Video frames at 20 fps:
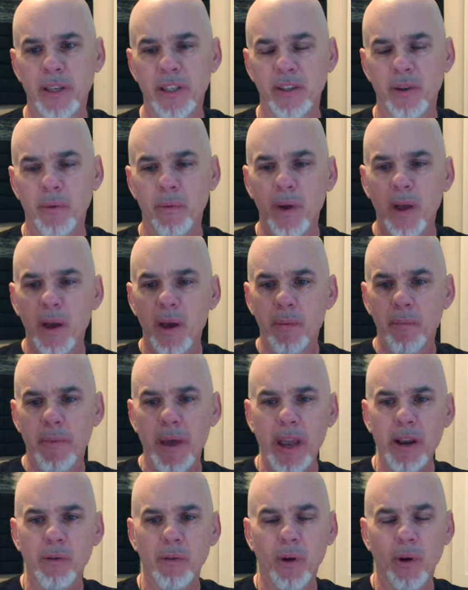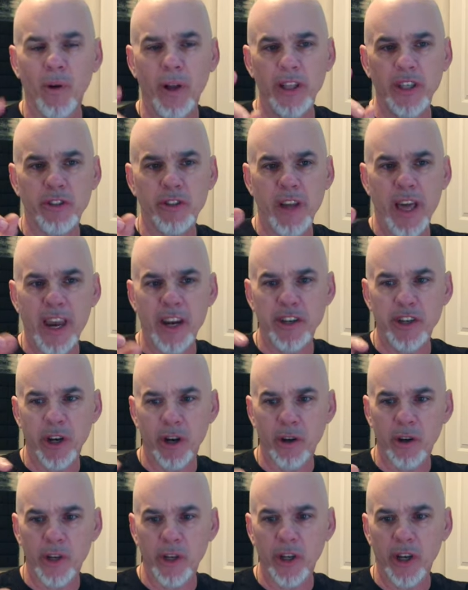So bankroll and strategy
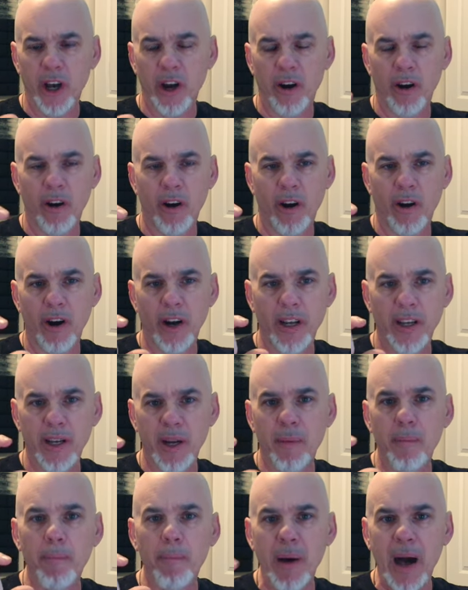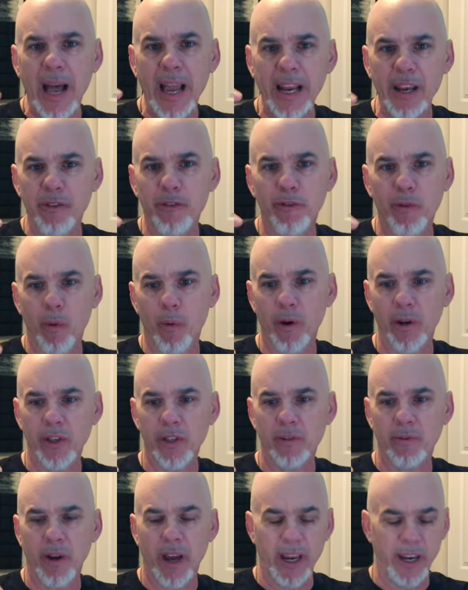are, are, are, a combined
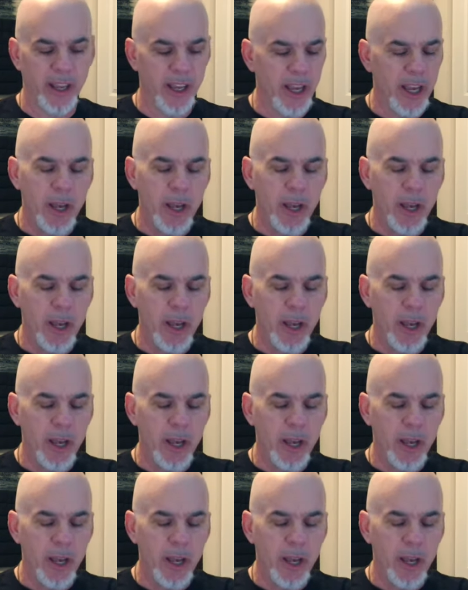force, right?